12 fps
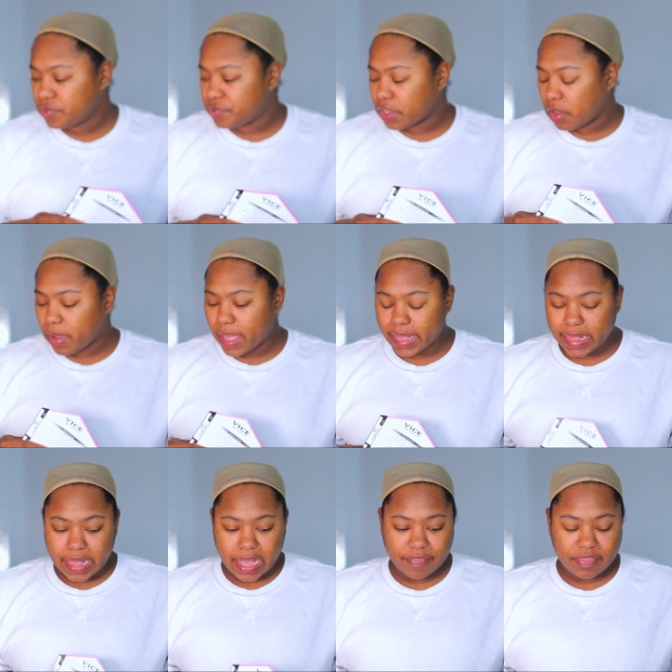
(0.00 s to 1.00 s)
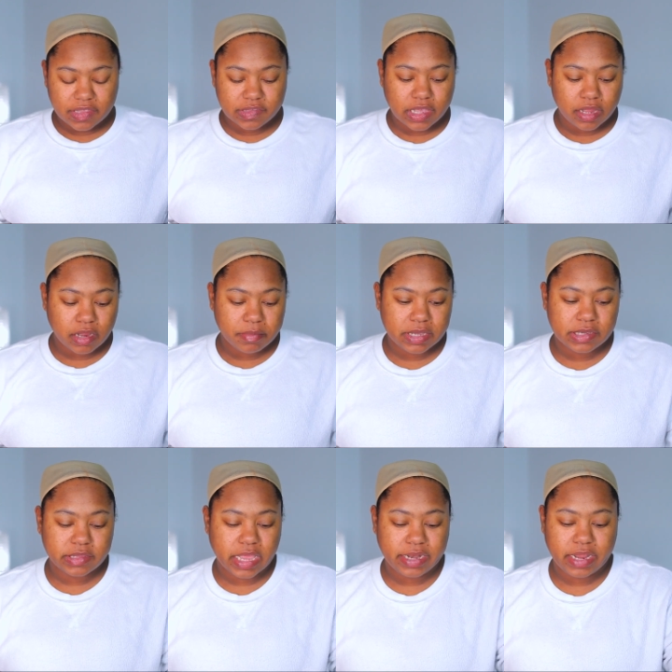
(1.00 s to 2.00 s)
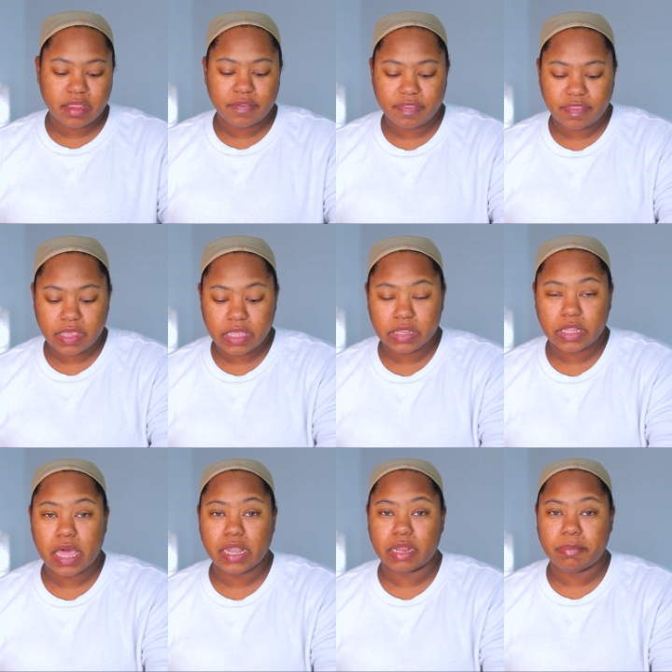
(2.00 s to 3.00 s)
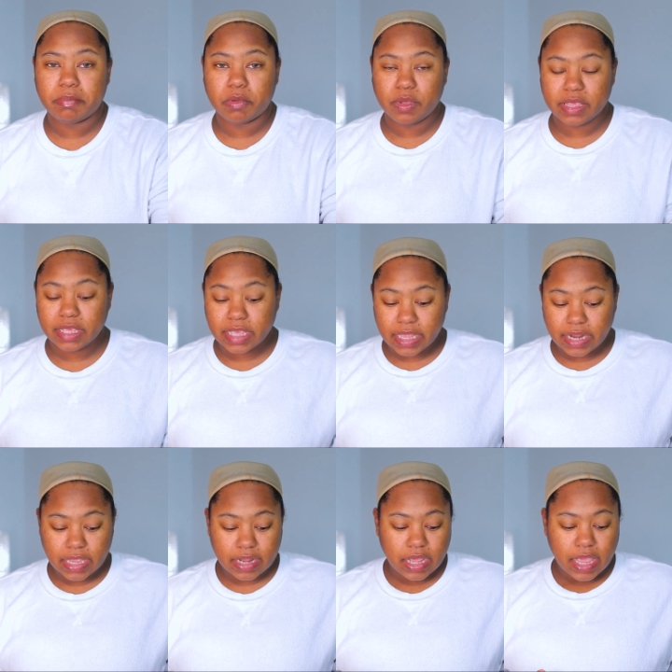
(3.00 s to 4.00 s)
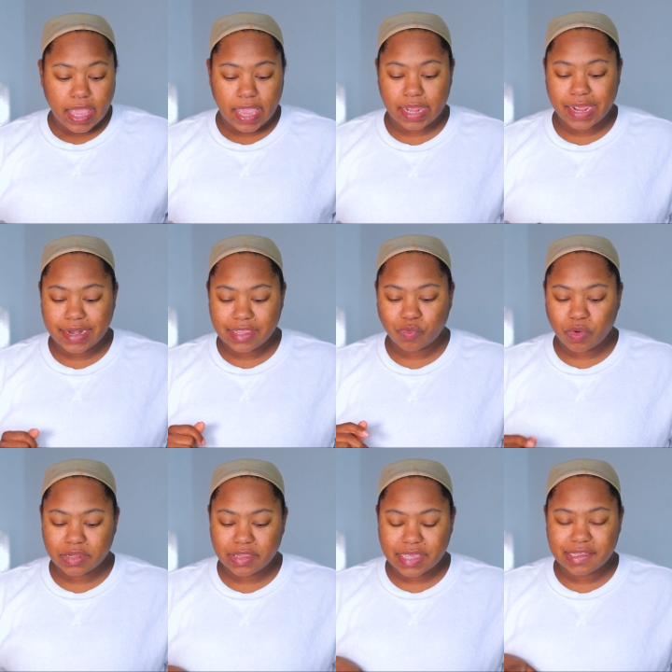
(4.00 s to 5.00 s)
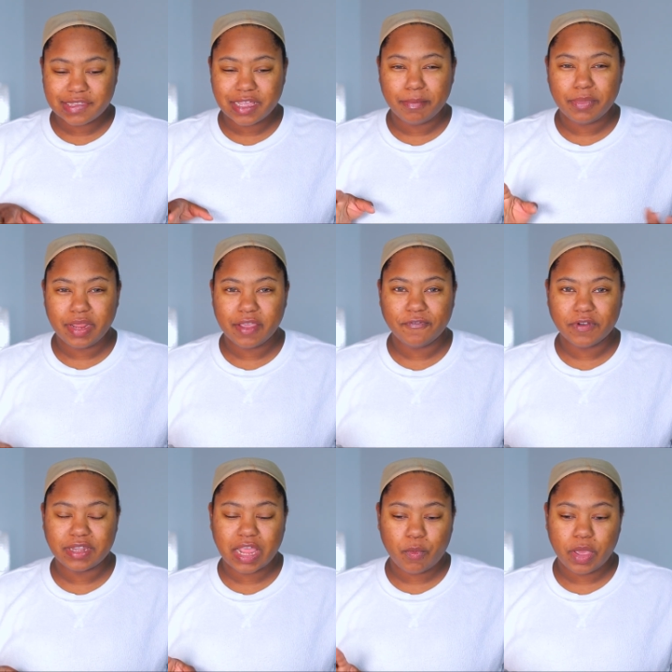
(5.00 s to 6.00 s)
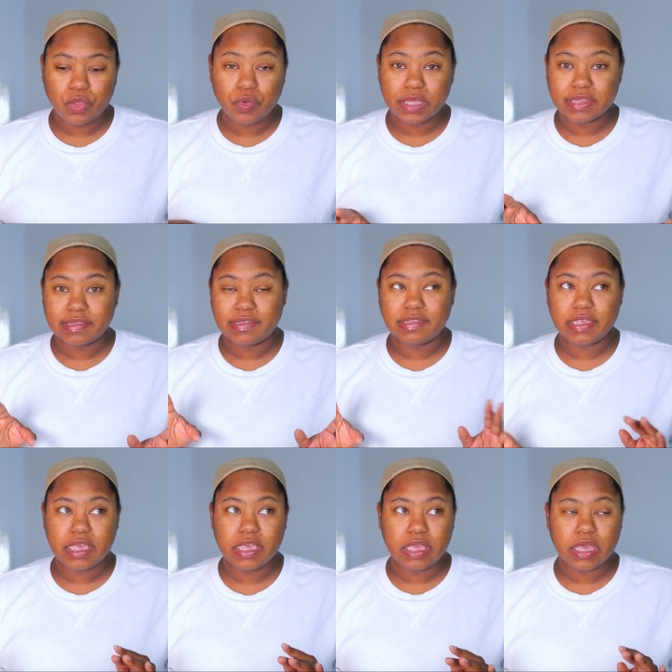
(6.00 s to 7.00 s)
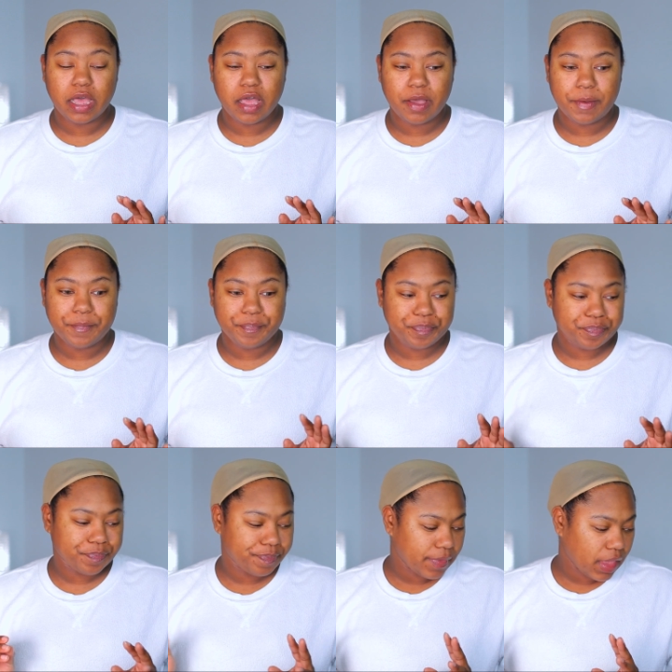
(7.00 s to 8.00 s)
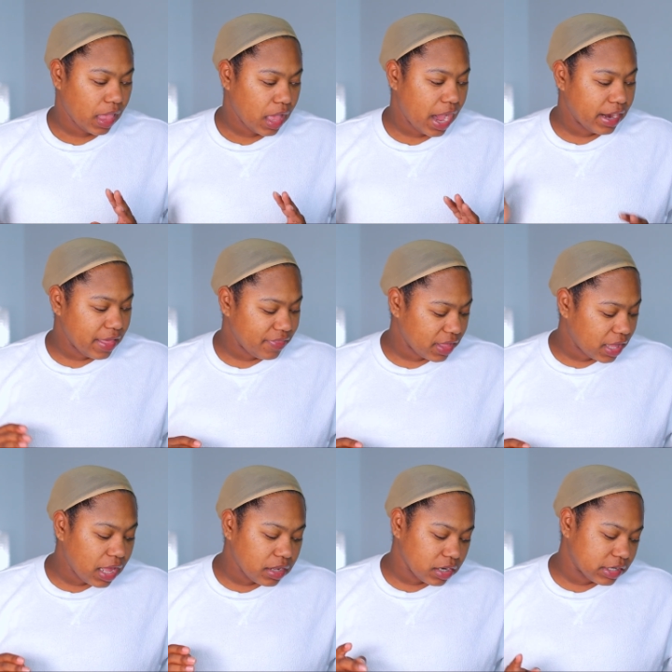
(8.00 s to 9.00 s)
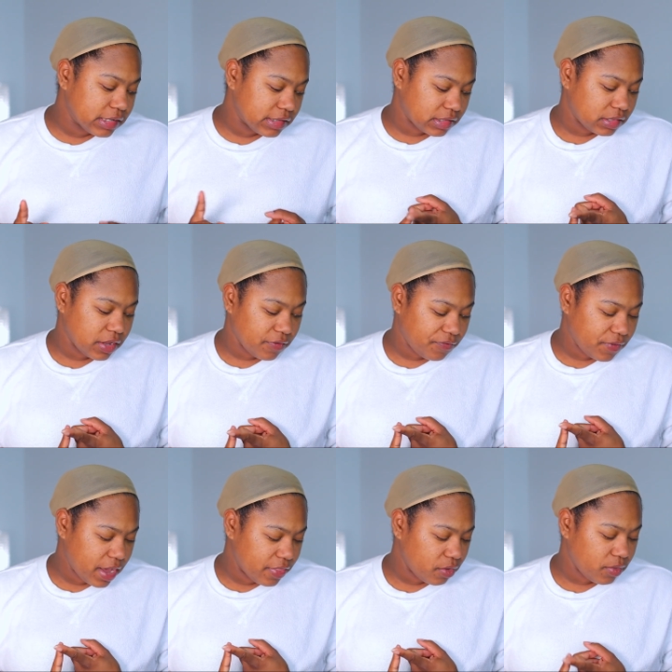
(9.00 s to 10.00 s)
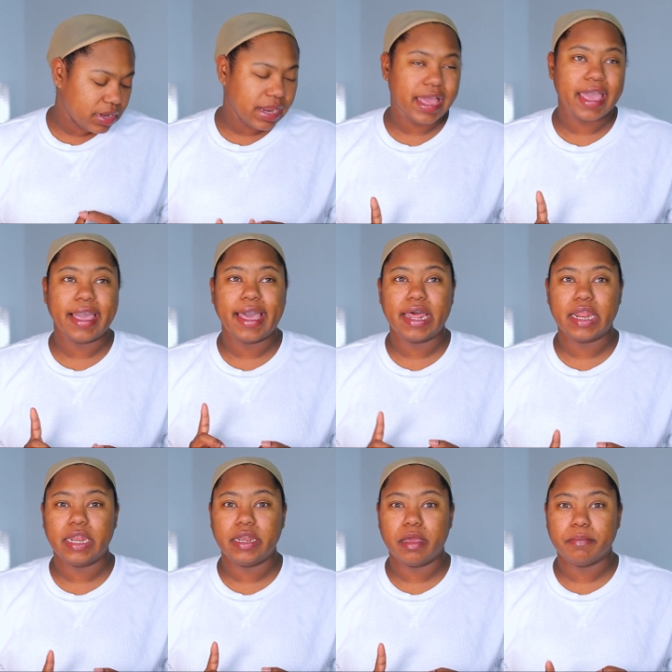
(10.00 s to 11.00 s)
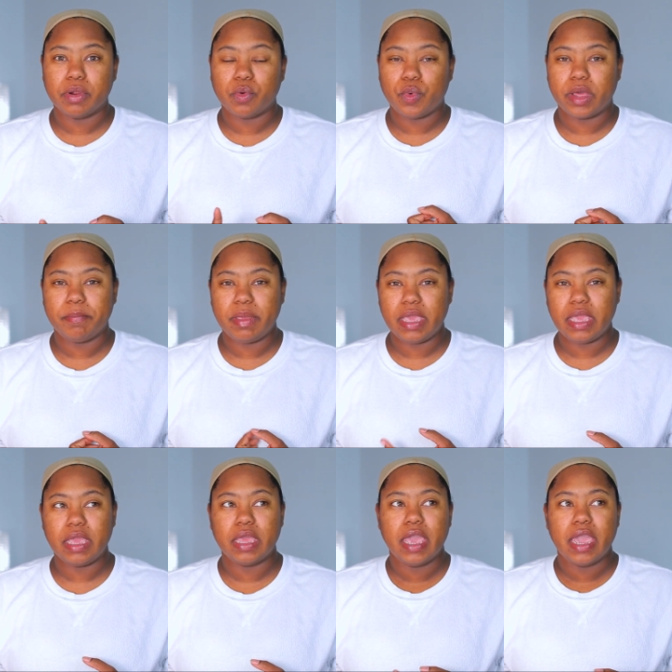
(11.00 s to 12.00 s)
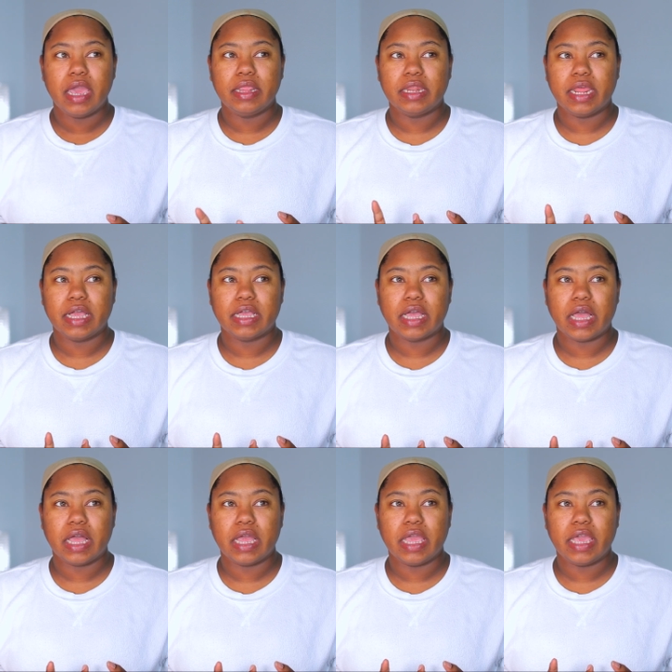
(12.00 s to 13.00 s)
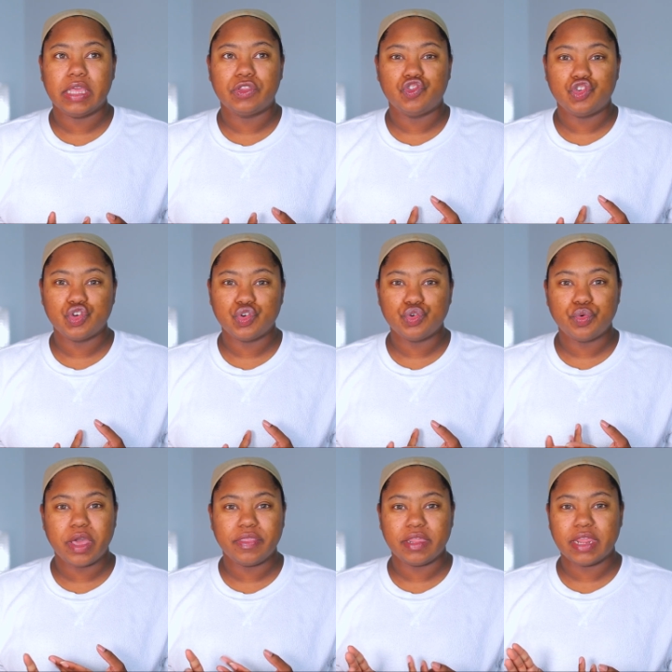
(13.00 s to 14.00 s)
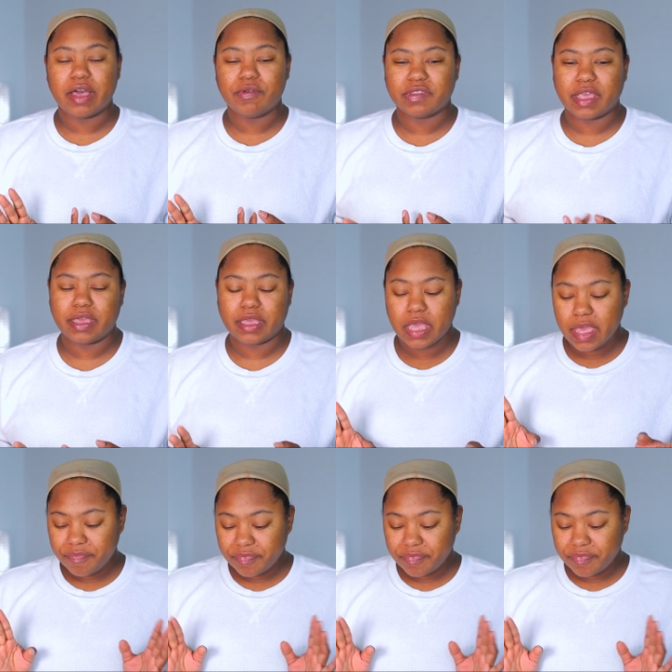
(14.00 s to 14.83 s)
So I got this color because I didn't think that a lot of people would get it. And I just wanted to get some different. That way you can see um, another color because the other one I had got at number 1B and then I got a 2 and then I was like